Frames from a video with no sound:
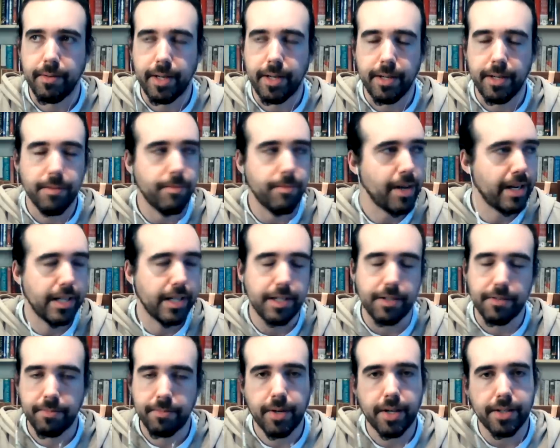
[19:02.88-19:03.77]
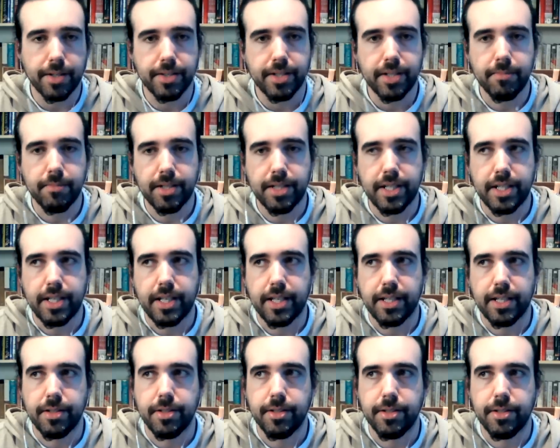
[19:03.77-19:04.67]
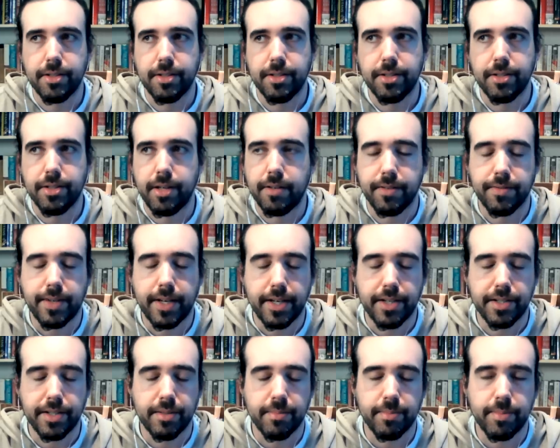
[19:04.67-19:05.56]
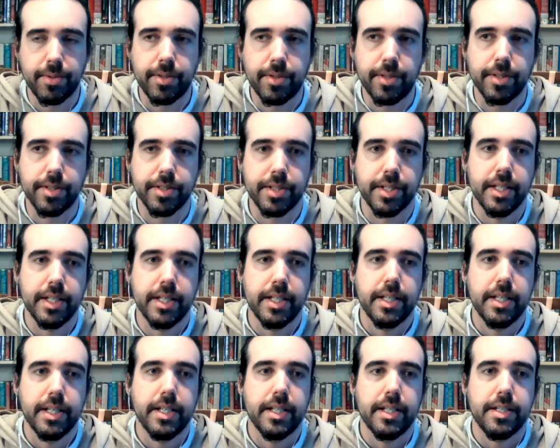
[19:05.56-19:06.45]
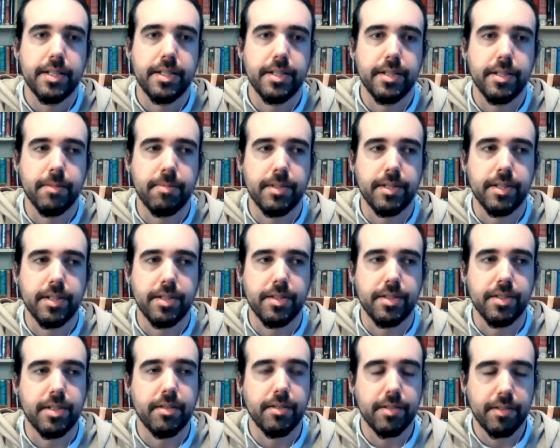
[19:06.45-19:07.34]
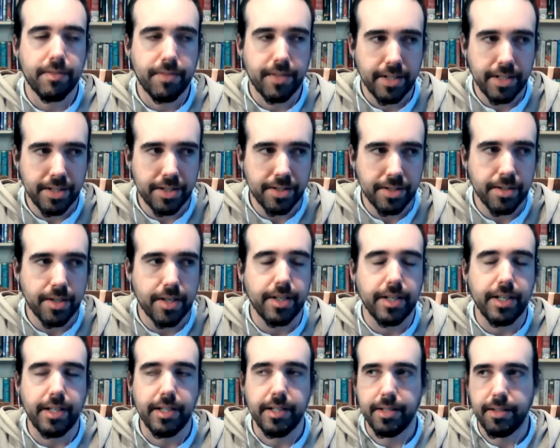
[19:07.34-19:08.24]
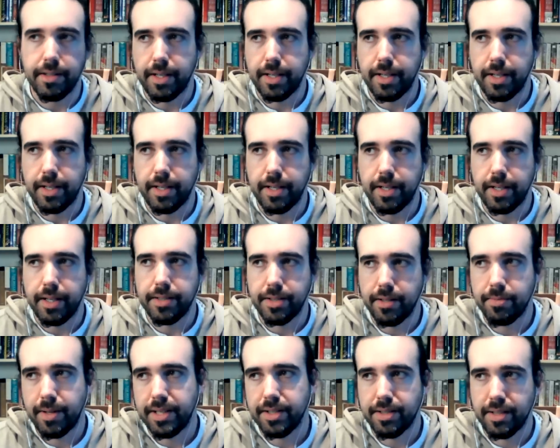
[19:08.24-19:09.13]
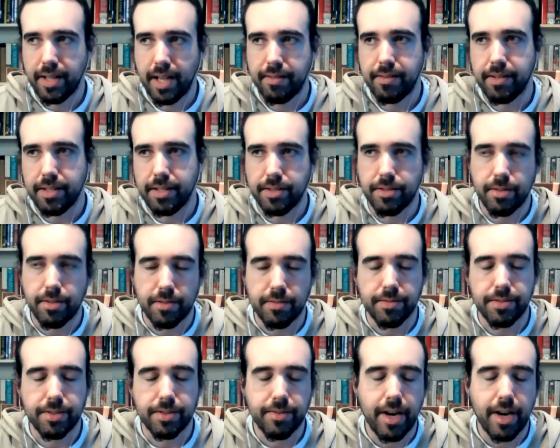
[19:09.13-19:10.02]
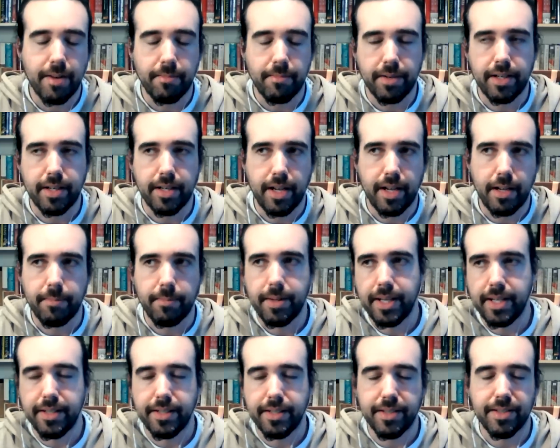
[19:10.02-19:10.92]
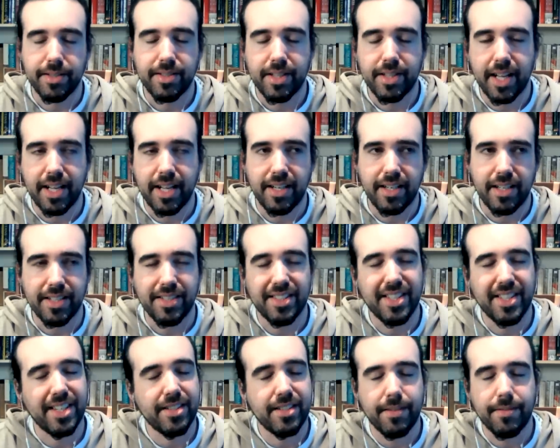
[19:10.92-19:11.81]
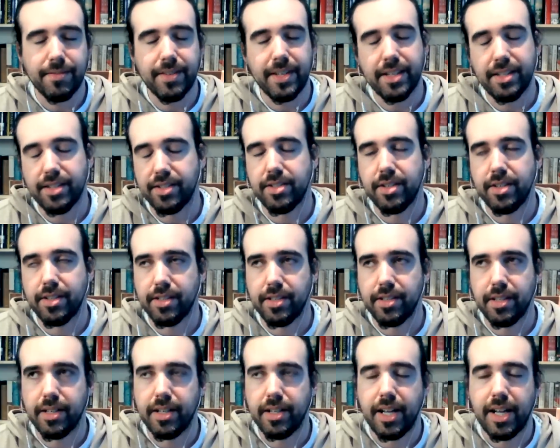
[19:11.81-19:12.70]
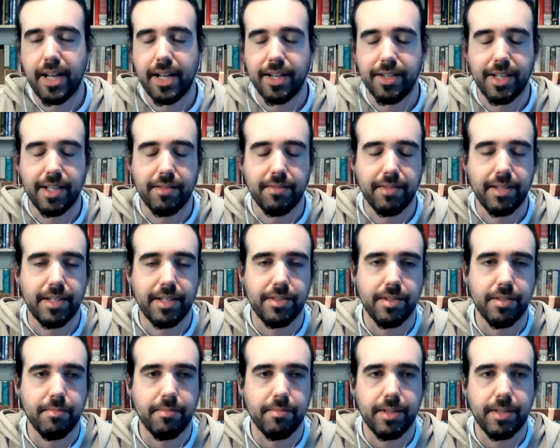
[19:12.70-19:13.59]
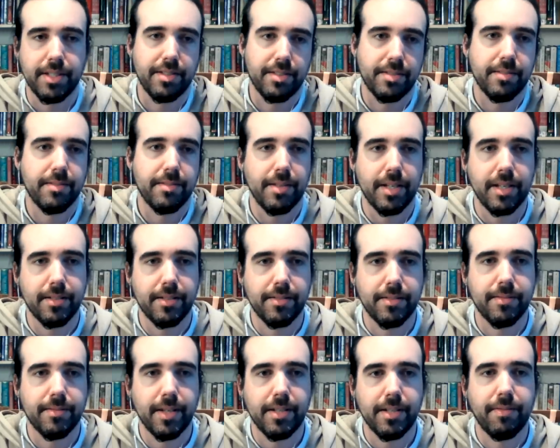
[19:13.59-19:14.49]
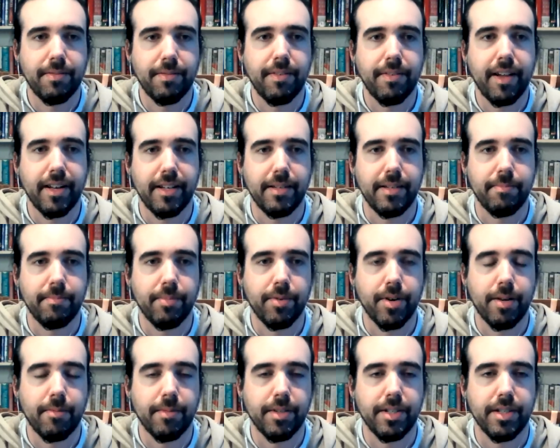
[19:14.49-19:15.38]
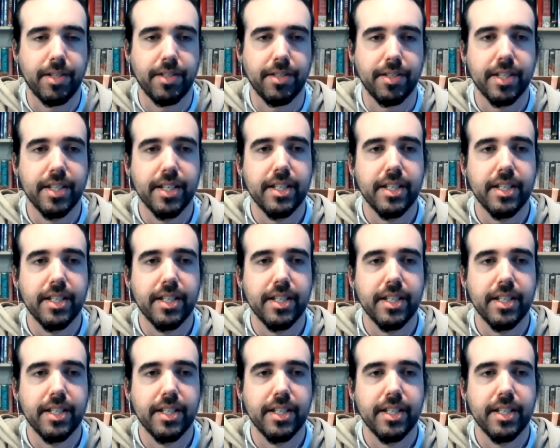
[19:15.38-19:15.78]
in relative proximity and could offer fire support to the position. So it's very strong, and so as well as having to sort of scramble uphill slightly. sixty feet is not a large elevation, but it's it's it's fairly prominent,